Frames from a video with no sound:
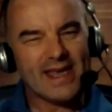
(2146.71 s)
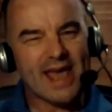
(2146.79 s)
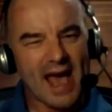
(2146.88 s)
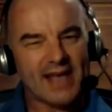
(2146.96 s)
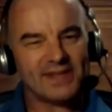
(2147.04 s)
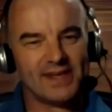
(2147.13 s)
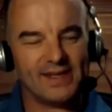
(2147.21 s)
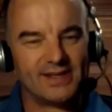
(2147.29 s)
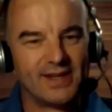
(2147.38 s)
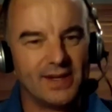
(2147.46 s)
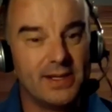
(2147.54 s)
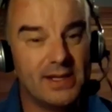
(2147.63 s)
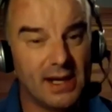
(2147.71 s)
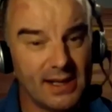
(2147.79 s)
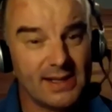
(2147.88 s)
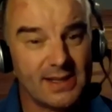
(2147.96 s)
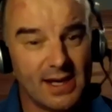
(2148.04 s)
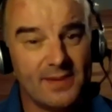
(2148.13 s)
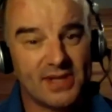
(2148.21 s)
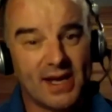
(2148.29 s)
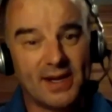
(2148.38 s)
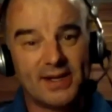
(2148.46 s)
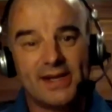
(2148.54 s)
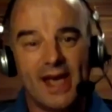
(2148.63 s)
guess is that 9 times out
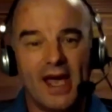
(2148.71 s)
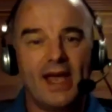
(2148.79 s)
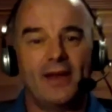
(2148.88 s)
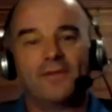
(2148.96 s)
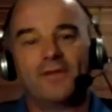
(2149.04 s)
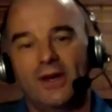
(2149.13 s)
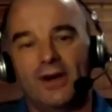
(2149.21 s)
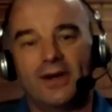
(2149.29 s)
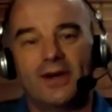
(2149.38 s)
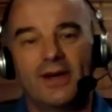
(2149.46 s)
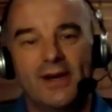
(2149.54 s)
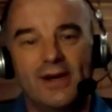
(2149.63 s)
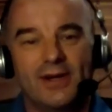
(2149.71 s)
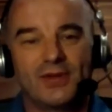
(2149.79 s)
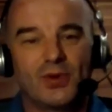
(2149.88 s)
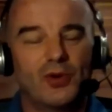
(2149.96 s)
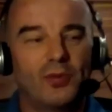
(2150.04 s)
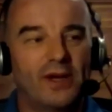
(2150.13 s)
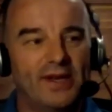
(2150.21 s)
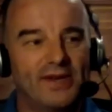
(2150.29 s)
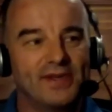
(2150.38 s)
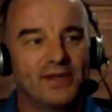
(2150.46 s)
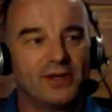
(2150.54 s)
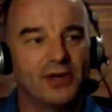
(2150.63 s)
of 10 for young girls, what you'll be
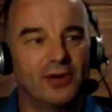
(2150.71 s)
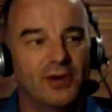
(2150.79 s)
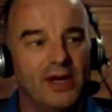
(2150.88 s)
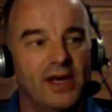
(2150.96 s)
listening to